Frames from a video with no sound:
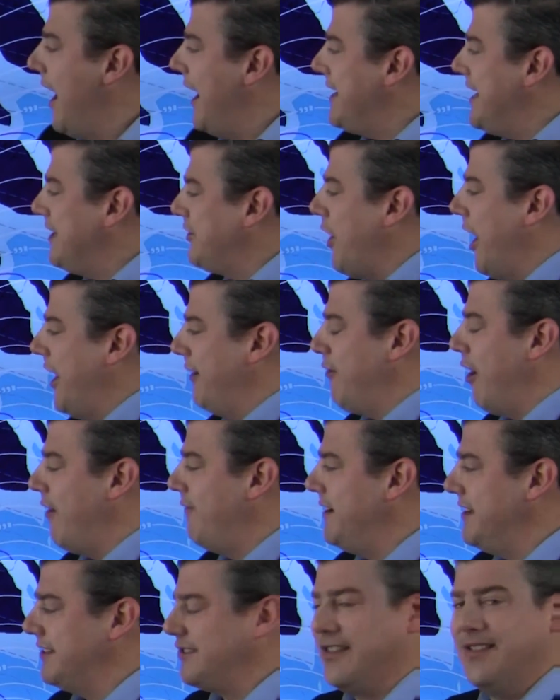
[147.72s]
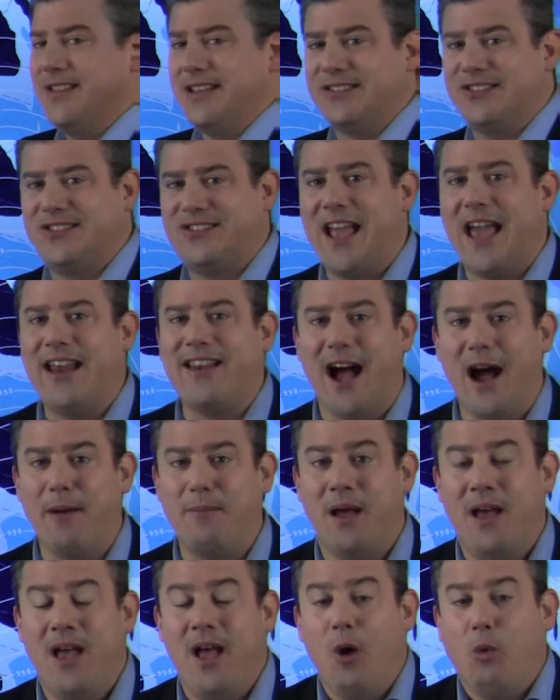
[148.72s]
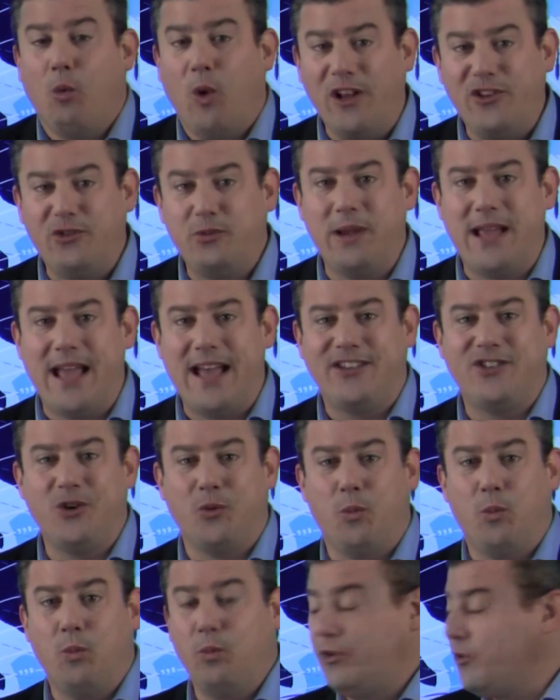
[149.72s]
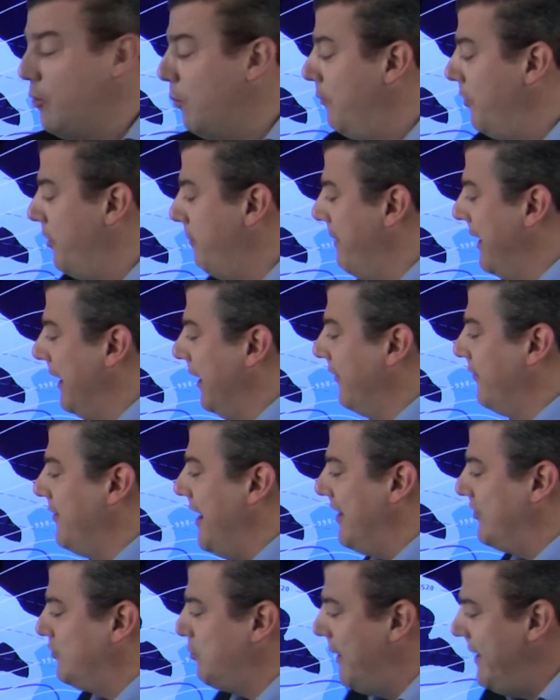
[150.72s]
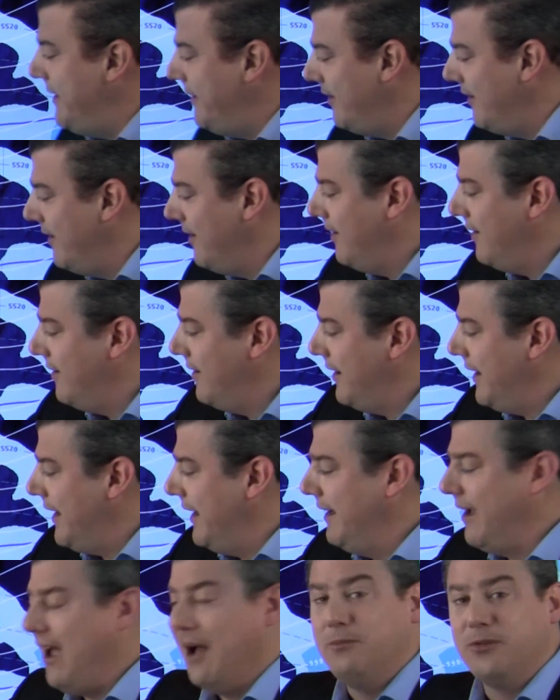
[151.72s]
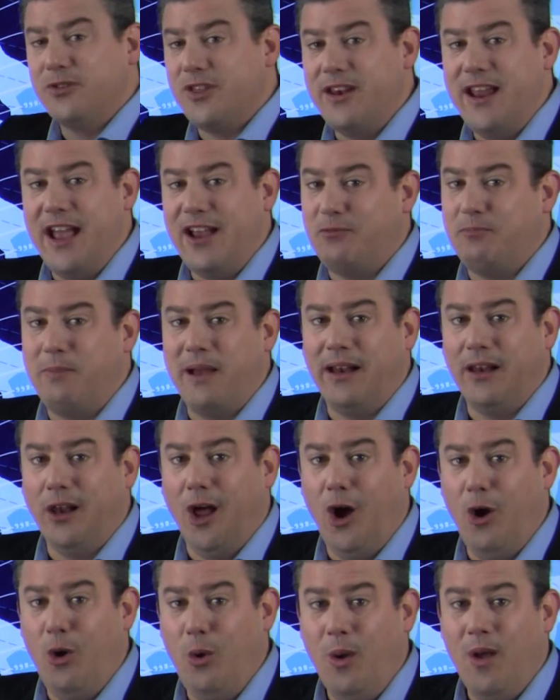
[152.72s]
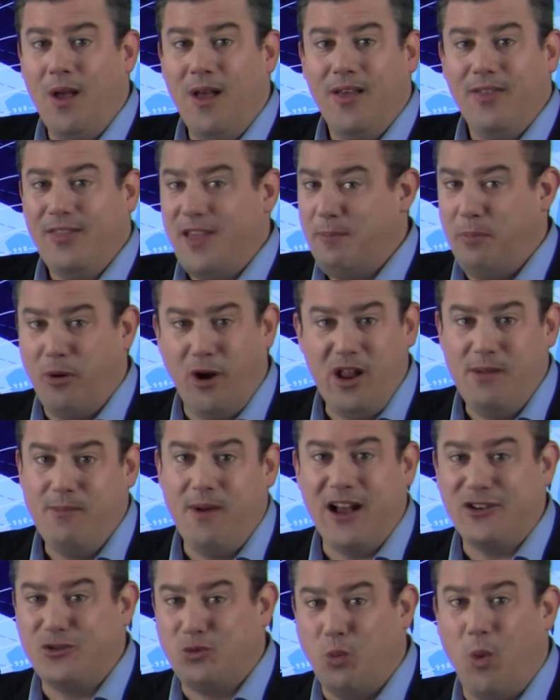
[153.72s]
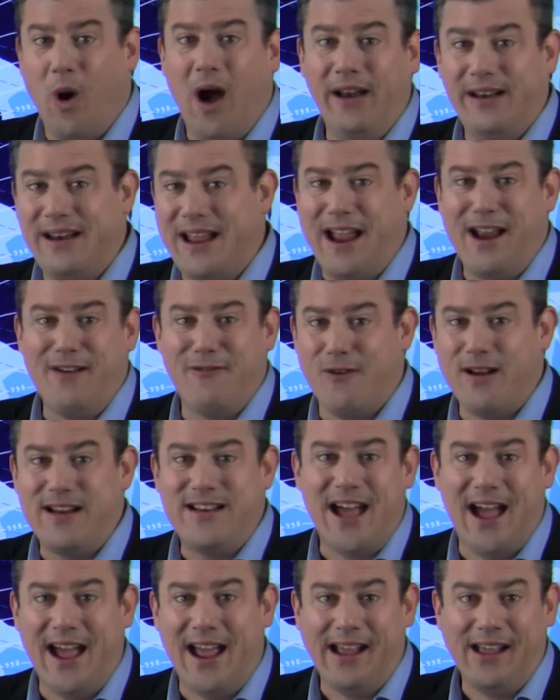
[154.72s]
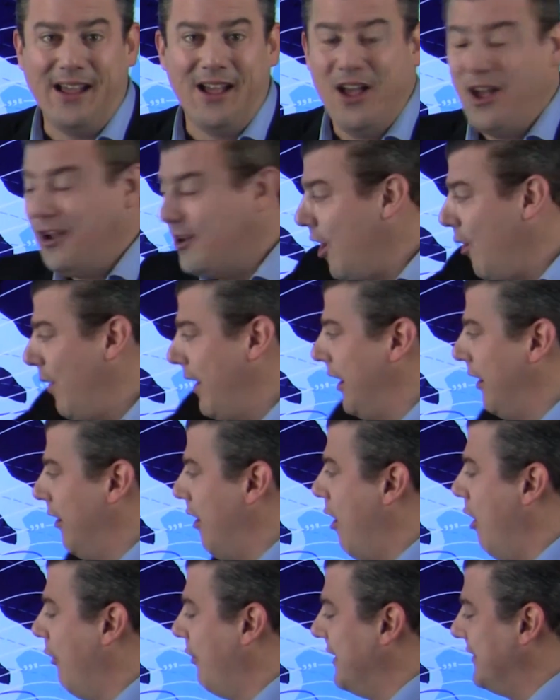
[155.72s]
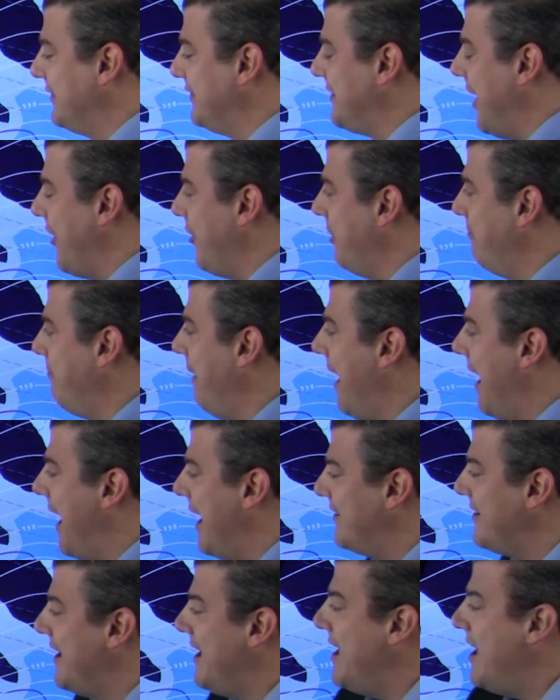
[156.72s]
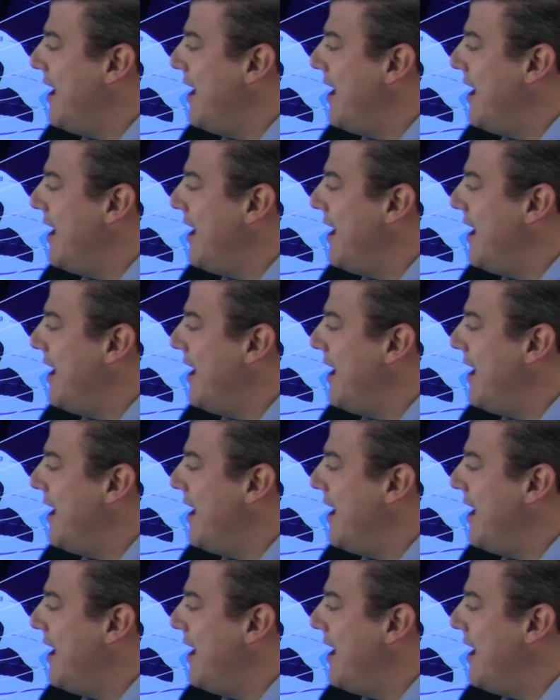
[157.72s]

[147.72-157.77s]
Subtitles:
guess kind of obvious in this setup. Once we get to the middle of next week, in comes the next big low. They're pretty much one every day going along the southern part.